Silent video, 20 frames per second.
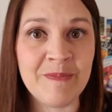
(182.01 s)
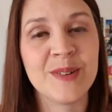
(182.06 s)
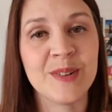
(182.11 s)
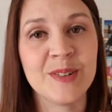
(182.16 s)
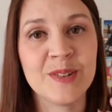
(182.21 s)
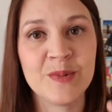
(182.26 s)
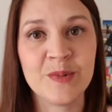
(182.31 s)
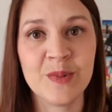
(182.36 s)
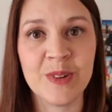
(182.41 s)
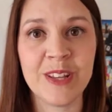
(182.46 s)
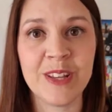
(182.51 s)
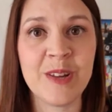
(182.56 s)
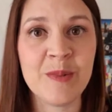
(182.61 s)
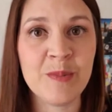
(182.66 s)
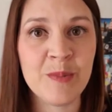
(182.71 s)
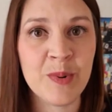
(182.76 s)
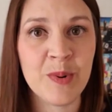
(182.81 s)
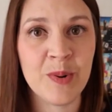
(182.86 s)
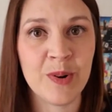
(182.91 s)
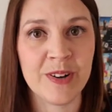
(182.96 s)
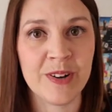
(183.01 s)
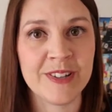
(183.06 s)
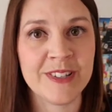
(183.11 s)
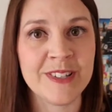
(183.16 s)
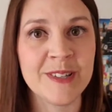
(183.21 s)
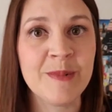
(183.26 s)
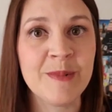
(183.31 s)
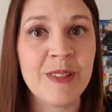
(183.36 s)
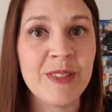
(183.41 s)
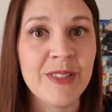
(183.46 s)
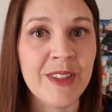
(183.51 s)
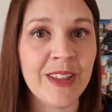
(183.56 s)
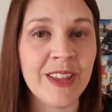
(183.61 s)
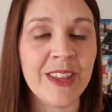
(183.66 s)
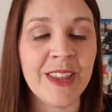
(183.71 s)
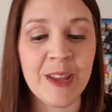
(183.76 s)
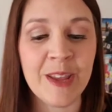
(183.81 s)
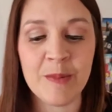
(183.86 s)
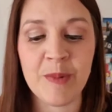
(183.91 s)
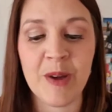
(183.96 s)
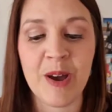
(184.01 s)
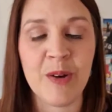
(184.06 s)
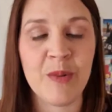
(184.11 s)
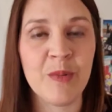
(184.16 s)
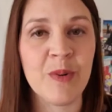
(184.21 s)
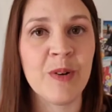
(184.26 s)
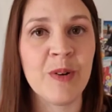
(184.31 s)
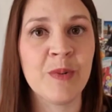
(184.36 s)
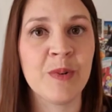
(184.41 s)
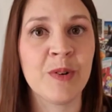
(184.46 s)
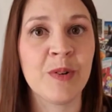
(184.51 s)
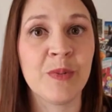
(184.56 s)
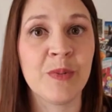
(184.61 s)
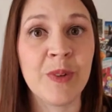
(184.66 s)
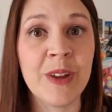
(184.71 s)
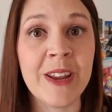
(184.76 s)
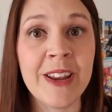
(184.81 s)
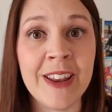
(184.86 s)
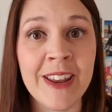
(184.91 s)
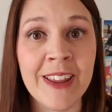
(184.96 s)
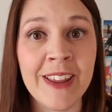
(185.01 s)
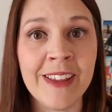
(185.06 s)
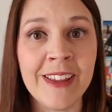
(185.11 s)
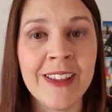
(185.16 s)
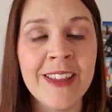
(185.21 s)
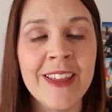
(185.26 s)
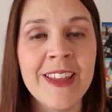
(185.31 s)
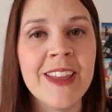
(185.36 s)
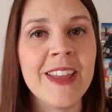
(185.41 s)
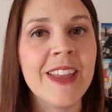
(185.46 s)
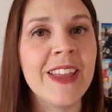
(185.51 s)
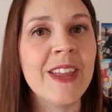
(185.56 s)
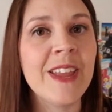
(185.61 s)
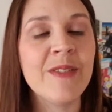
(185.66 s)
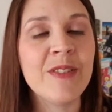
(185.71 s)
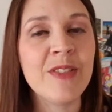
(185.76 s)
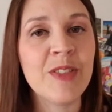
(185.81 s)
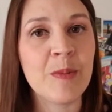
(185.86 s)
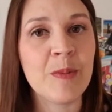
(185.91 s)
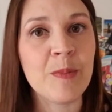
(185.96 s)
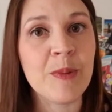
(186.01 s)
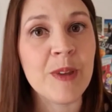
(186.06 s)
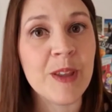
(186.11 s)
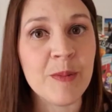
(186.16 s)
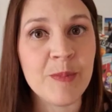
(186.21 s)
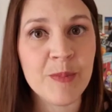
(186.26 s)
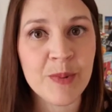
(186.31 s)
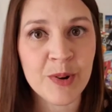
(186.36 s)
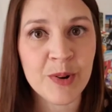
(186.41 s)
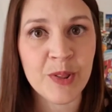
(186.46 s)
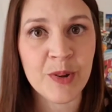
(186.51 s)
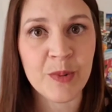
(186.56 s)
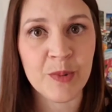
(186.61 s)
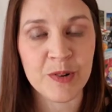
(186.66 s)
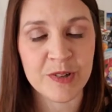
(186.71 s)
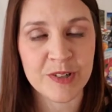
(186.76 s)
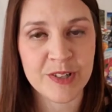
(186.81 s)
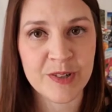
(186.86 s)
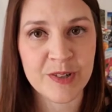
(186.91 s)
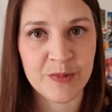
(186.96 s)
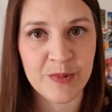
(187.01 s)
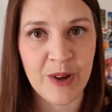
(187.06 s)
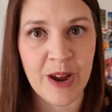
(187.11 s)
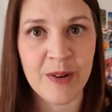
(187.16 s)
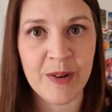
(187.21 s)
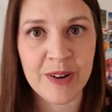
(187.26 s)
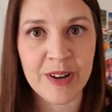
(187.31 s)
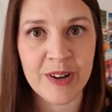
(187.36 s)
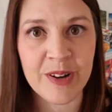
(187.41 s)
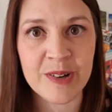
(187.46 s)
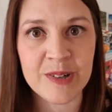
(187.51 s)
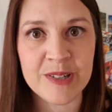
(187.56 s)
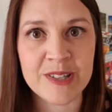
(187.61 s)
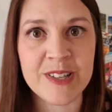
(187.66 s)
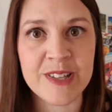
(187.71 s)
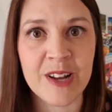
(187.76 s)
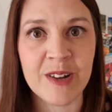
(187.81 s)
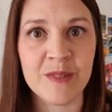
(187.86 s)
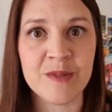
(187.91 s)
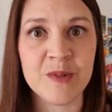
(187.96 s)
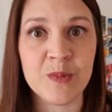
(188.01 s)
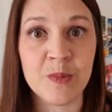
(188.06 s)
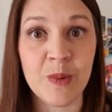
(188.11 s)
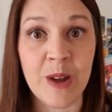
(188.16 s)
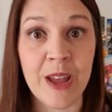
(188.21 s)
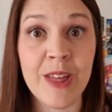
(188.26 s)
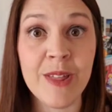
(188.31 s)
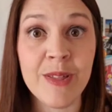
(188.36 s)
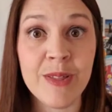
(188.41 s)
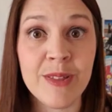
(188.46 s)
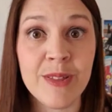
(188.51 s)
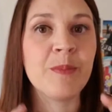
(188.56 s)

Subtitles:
So it's really important to be thinking about what we're reading, even the people that we're surrounding ourselves with.